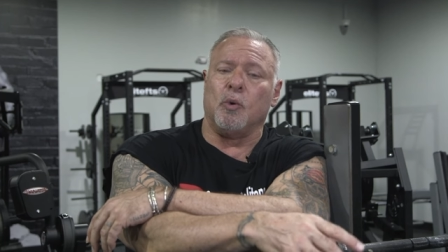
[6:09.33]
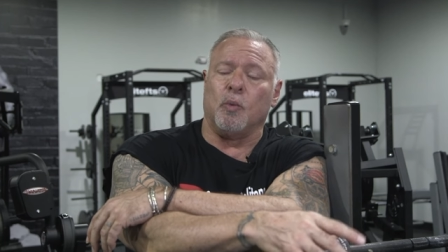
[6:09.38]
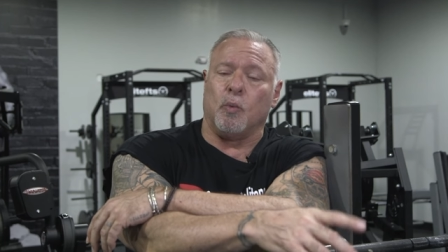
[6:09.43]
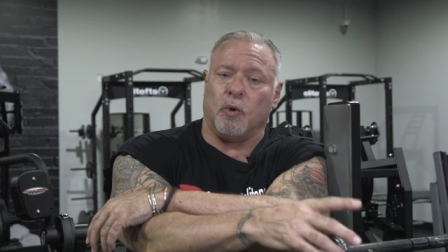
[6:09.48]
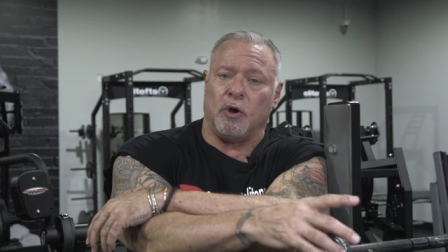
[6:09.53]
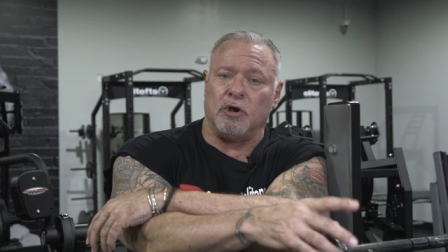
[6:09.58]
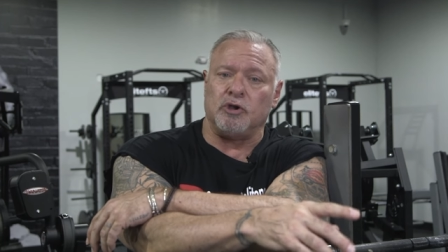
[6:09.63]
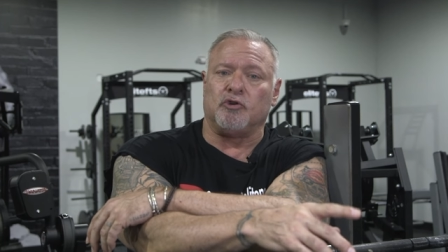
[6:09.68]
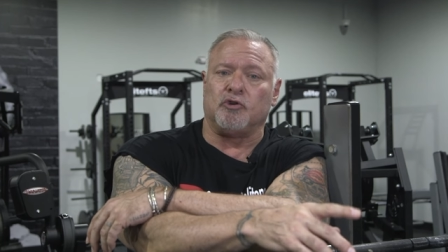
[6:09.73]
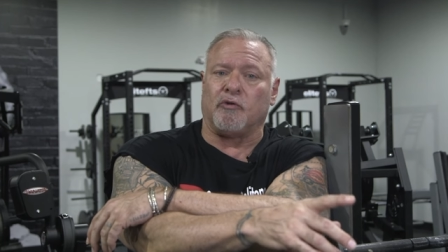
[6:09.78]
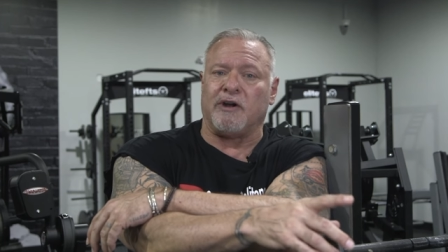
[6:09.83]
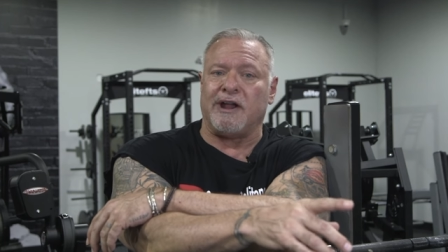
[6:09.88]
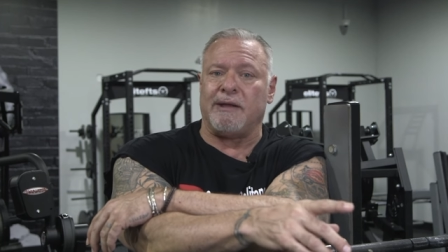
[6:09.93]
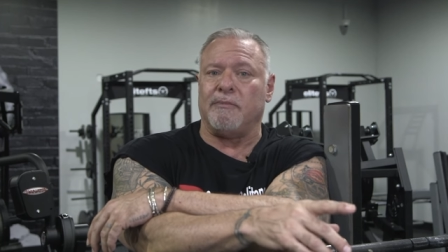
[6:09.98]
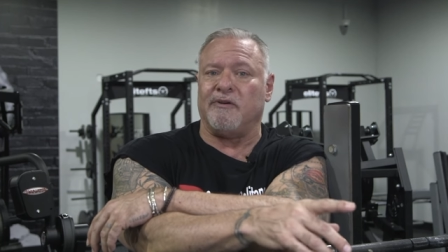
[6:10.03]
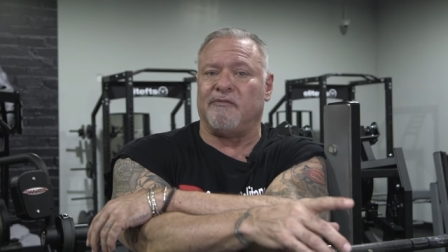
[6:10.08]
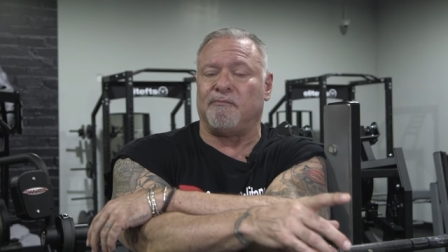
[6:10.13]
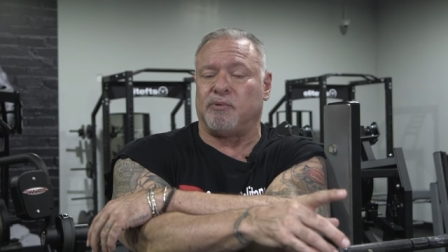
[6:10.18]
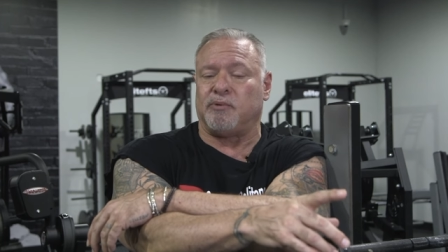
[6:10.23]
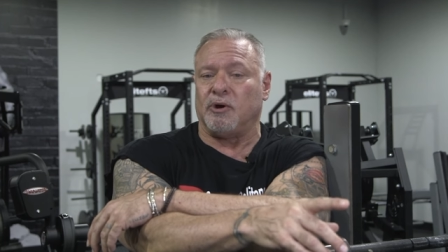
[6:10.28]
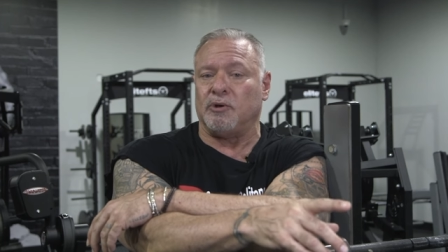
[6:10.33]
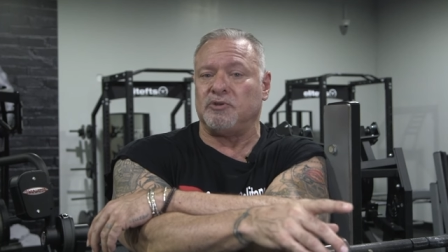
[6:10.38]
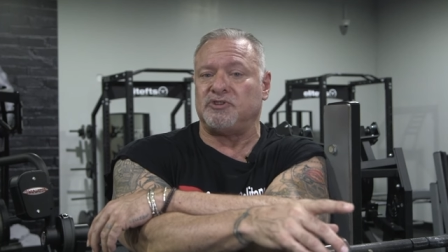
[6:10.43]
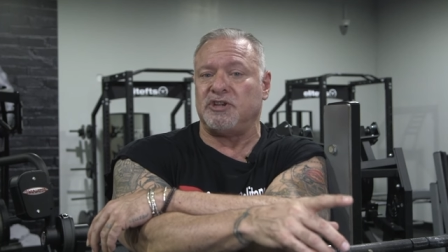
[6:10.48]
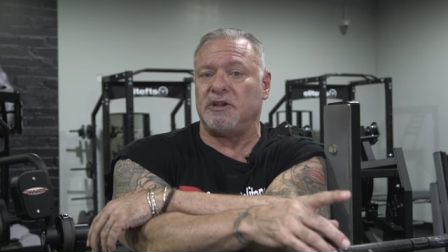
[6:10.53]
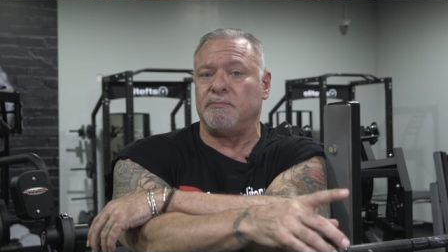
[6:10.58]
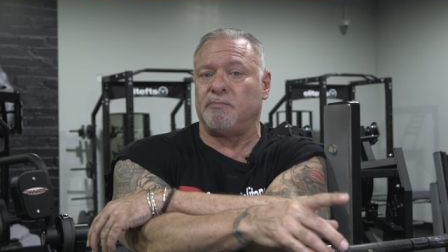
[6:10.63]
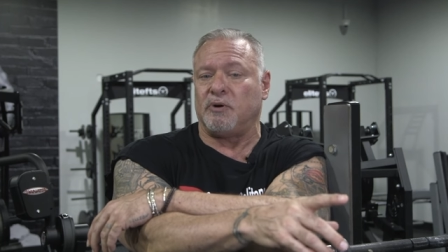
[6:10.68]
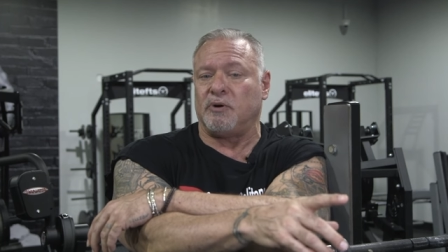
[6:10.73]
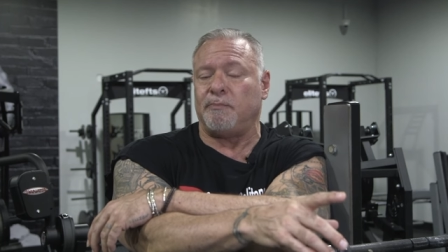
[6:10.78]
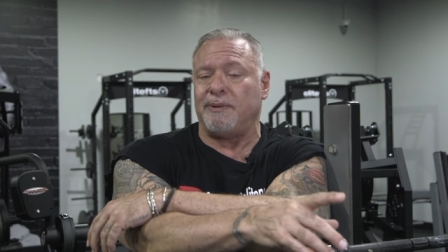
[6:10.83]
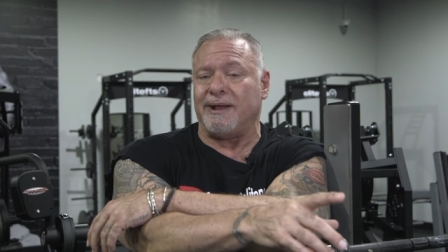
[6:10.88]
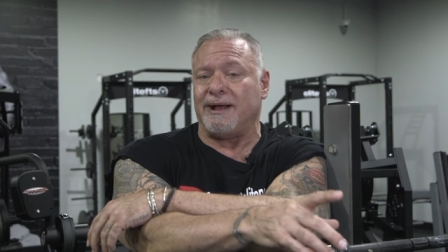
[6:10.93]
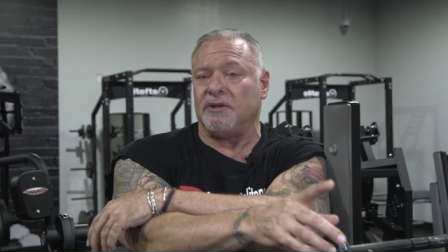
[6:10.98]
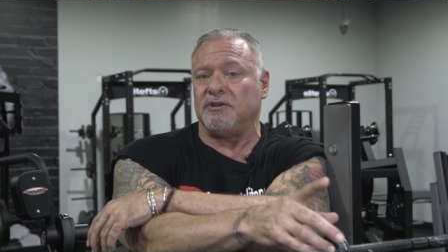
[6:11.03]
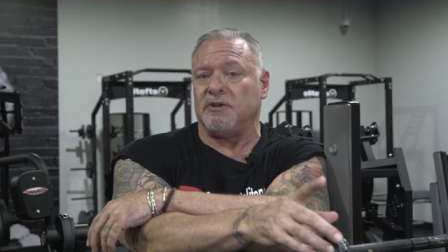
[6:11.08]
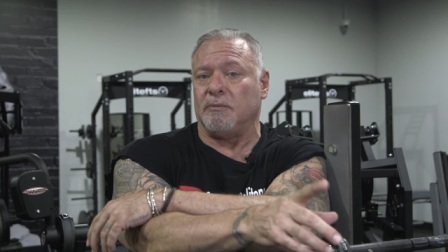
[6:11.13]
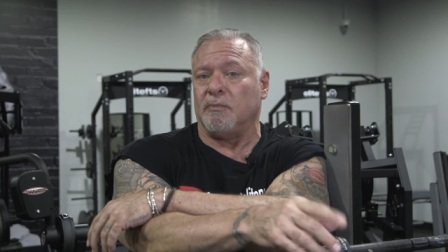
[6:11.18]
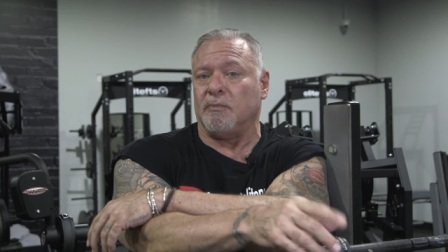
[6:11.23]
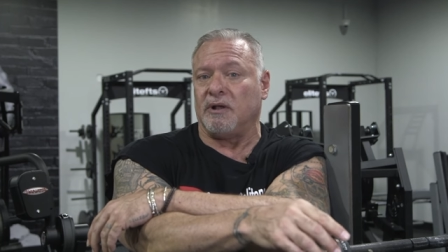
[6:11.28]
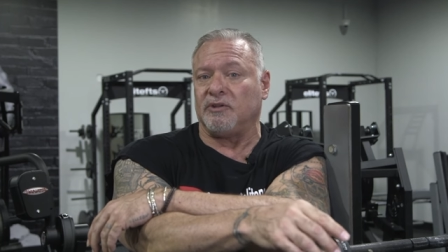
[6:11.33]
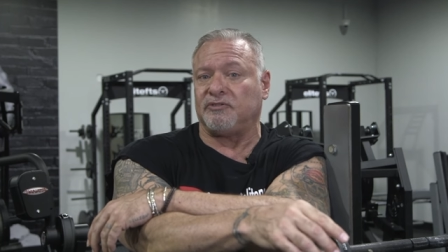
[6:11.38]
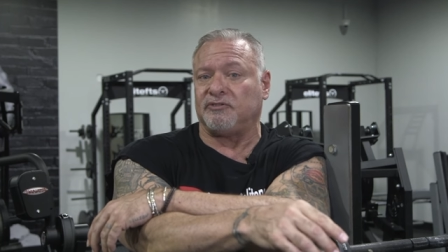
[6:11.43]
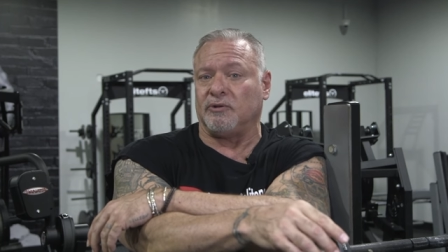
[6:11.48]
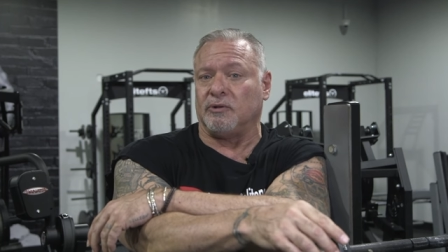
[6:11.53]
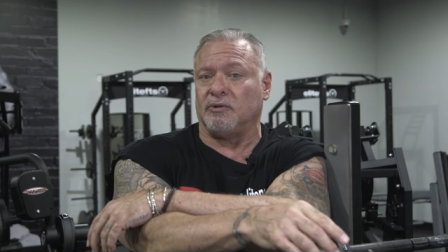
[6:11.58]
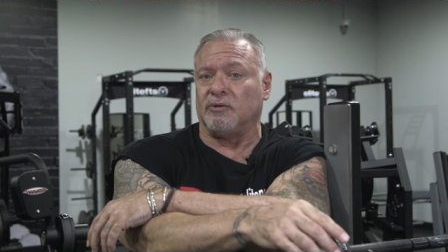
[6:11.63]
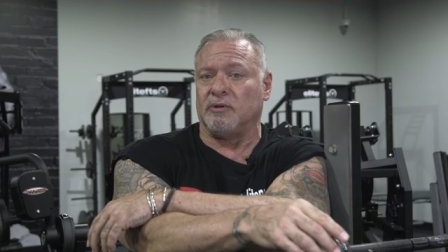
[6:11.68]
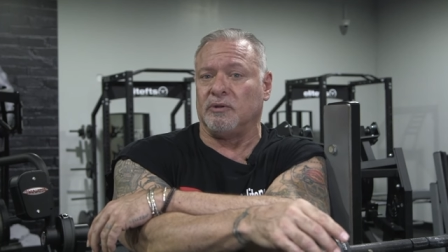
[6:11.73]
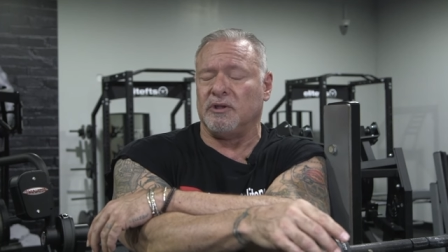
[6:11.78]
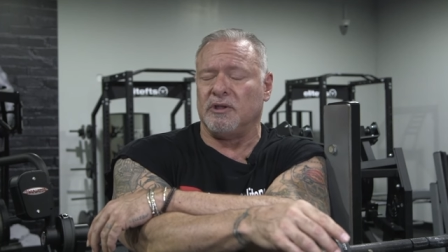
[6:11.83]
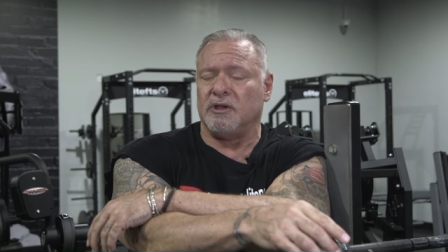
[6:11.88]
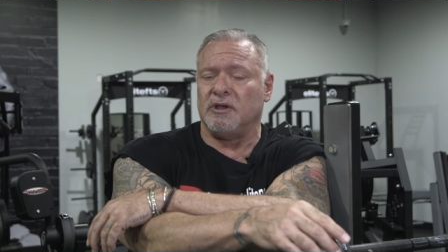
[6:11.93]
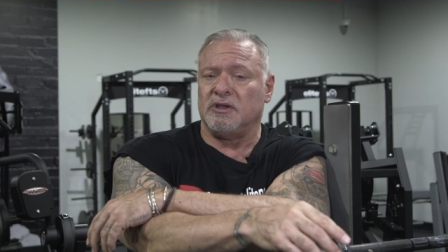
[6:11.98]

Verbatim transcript: one gram of protein per pound of muscle,